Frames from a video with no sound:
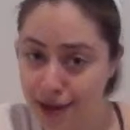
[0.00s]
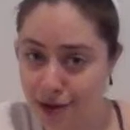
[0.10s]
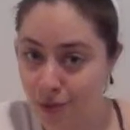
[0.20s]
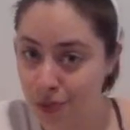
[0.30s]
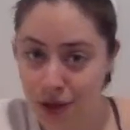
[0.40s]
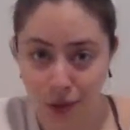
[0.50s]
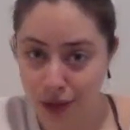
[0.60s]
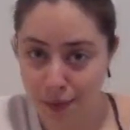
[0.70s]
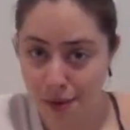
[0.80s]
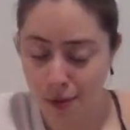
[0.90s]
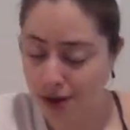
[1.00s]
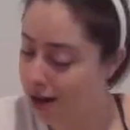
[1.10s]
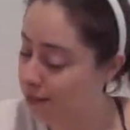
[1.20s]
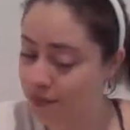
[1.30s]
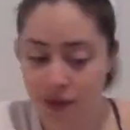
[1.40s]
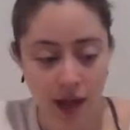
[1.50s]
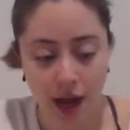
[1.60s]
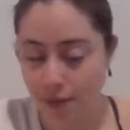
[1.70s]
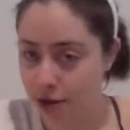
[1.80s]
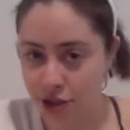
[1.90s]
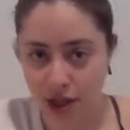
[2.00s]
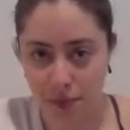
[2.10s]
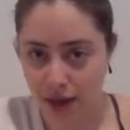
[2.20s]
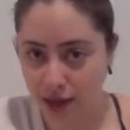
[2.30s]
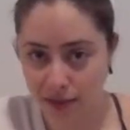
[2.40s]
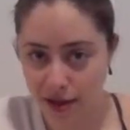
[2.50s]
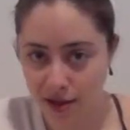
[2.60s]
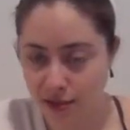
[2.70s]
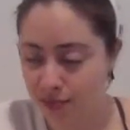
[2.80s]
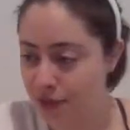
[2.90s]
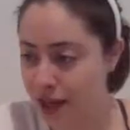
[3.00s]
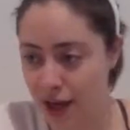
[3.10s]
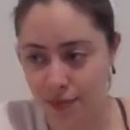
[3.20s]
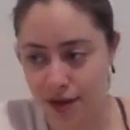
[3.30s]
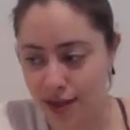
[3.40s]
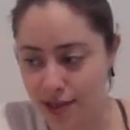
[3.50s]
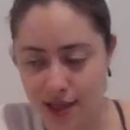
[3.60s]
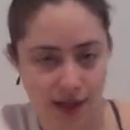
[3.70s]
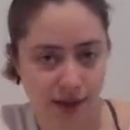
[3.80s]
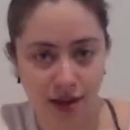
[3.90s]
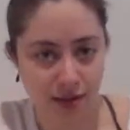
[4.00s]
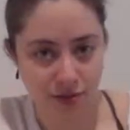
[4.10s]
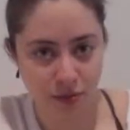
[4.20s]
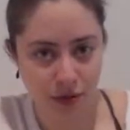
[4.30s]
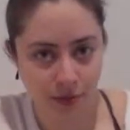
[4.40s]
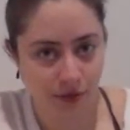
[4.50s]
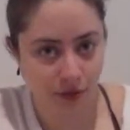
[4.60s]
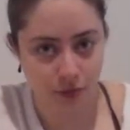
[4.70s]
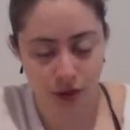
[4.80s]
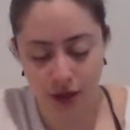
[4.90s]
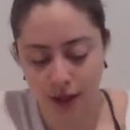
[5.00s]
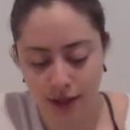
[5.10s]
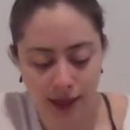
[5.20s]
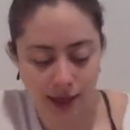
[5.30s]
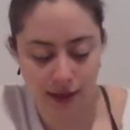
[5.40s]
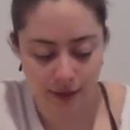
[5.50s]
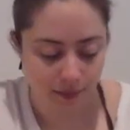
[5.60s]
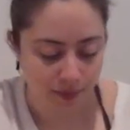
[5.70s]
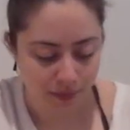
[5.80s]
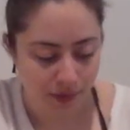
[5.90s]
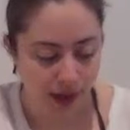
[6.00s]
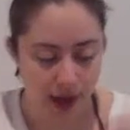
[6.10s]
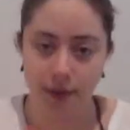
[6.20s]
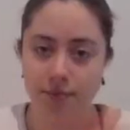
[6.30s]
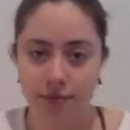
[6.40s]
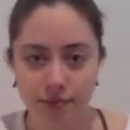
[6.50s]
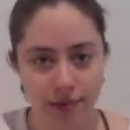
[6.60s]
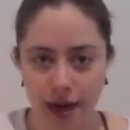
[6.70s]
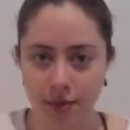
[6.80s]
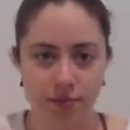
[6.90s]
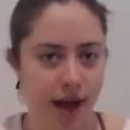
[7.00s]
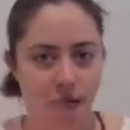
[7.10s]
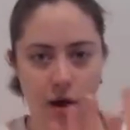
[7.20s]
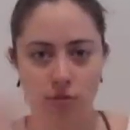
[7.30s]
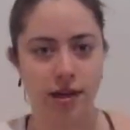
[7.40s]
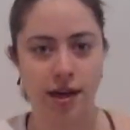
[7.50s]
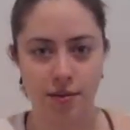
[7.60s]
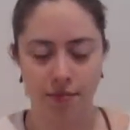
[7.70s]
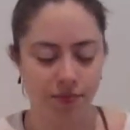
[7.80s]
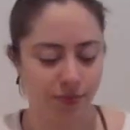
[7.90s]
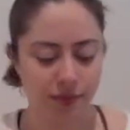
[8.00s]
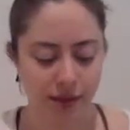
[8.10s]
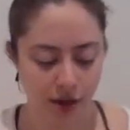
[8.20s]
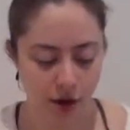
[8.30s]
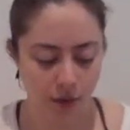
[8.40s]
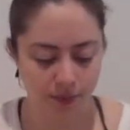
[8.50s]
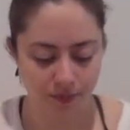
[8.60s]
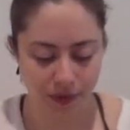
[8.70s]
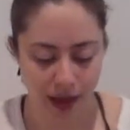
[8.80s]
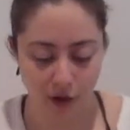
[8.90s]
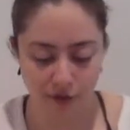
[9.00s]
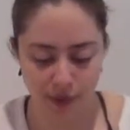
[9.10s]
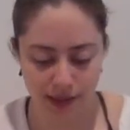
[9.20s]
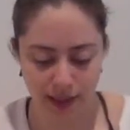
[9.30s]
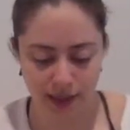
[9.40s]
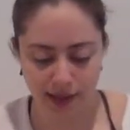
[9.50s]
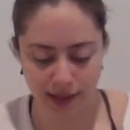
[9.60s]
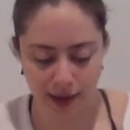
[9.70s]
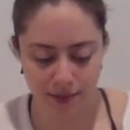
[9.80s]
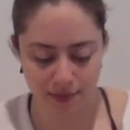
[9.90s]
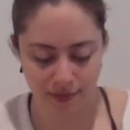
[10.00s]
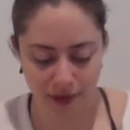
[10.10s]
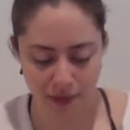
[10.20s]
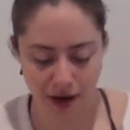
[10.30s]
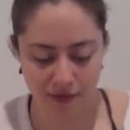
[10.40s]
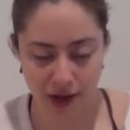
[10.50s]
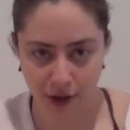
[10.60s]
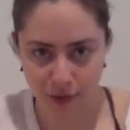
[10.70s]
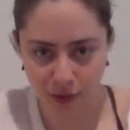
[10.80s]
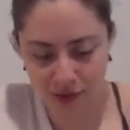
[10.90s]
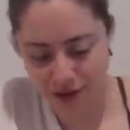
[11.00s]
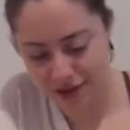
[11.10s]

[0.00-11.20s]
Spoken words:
you, when I'm not working, I'm not checking my email. I'm not taking calls from people from work. I'm out. I'm out of business. I'm not available.